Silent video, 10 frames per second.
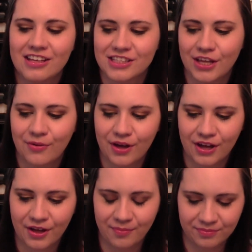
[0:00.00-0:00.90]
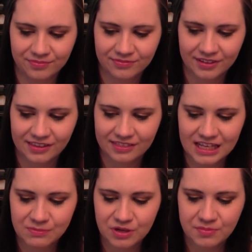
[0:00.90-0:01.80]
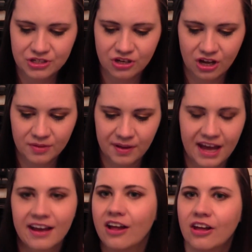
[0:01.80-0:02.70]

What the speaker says: So that's pretty much all to pack.